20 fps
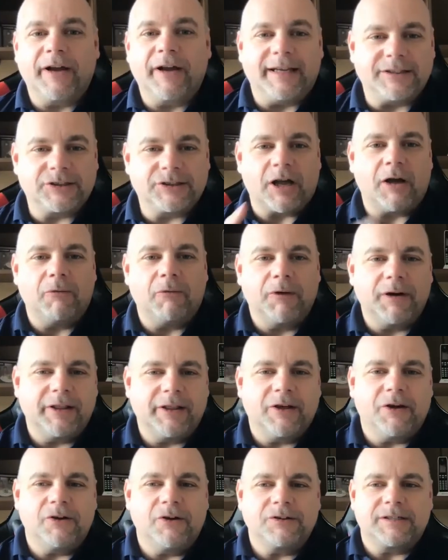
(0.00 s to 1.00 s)
I saw one of
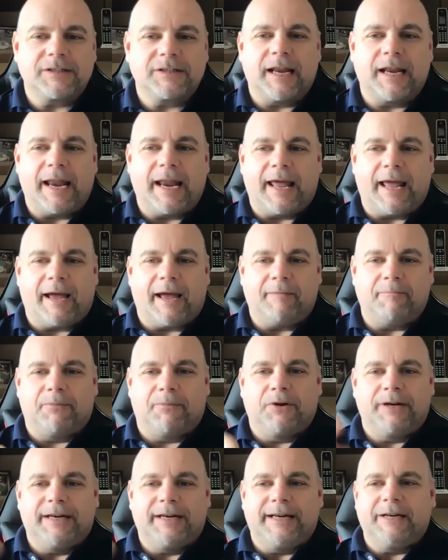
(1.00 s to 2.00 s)
those, and I
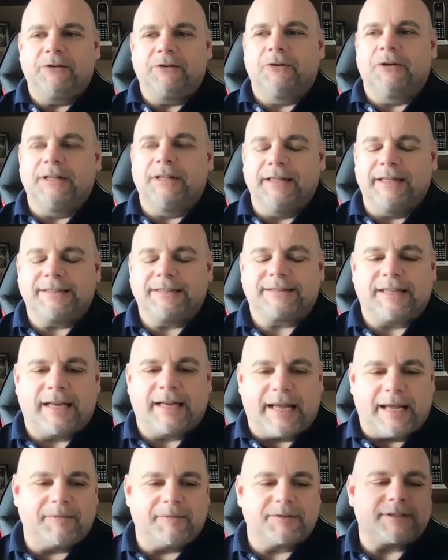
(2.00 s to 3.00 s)
put it into a list on
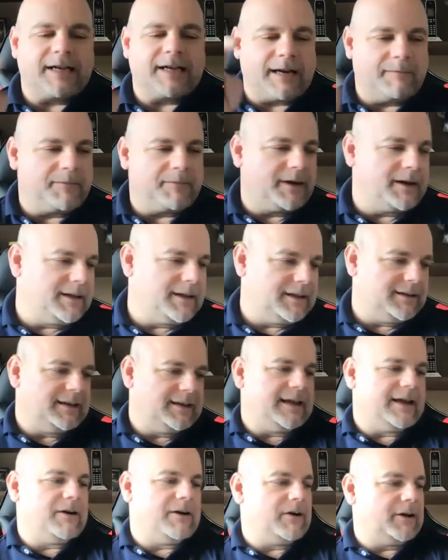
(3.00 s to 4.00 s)
Amazon.
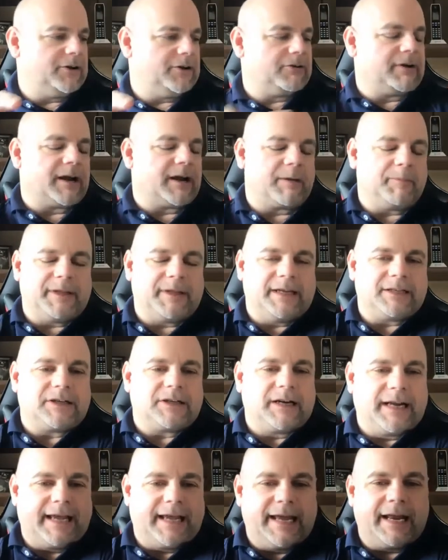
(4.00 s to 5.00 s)
On your recommendation, I'm
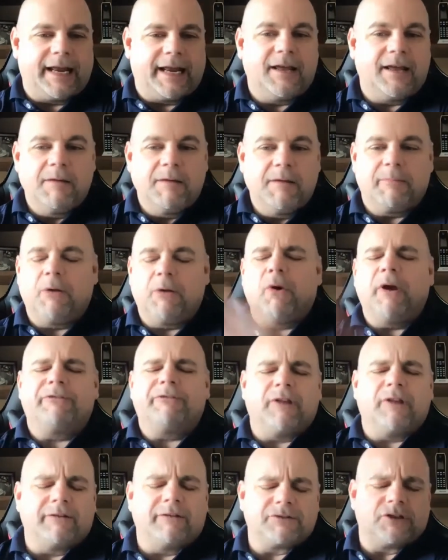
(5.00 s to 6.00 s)
going to get it. My
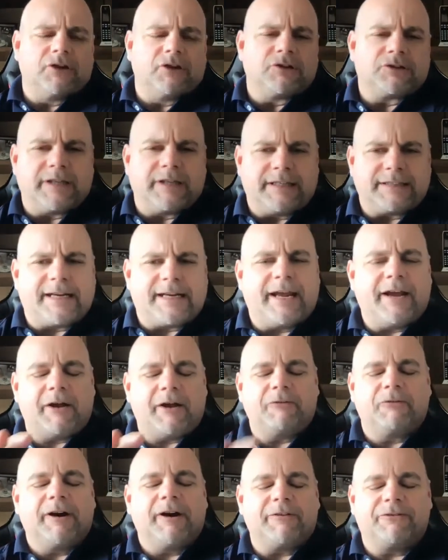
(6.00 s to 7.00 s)
wife loves those things. And I
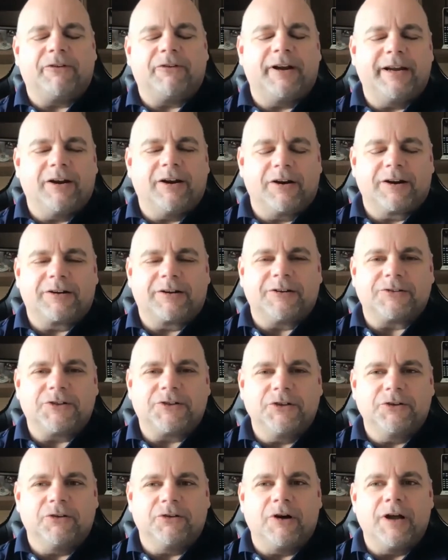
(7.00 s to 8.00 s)
read a funny article
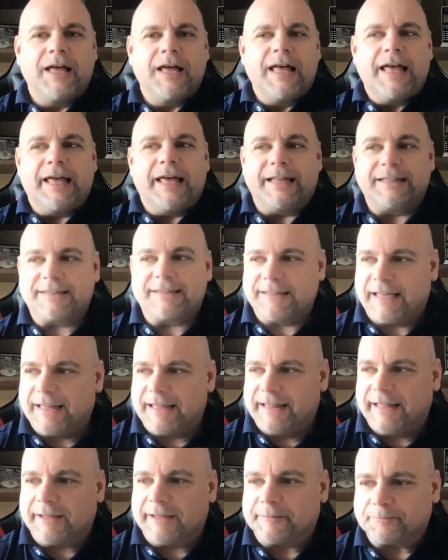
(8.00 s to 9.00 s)
too. It said
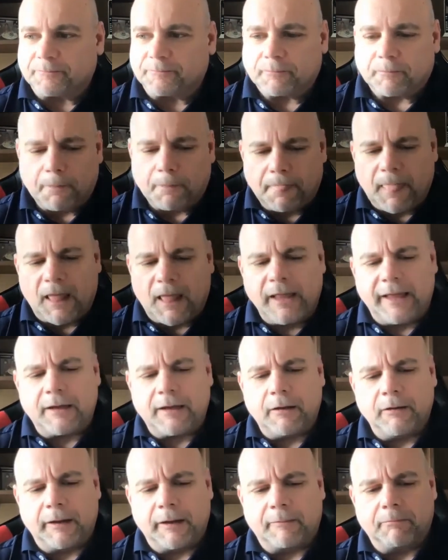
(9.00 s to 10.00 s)
that
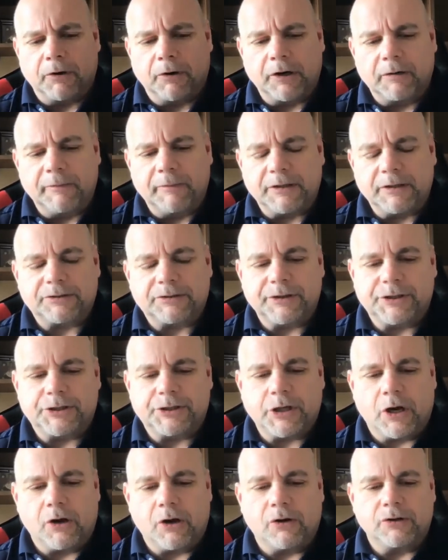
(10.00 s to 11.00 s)
like murder mystery
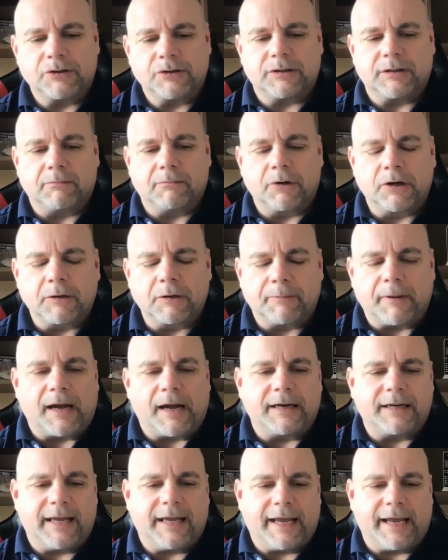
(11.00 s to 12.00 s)
shows and the murder
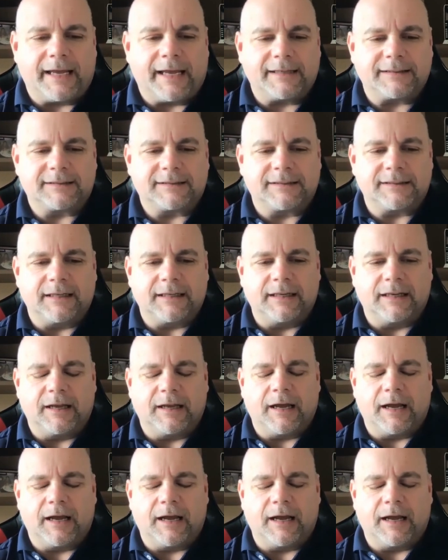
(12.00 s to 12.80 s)
podcasts and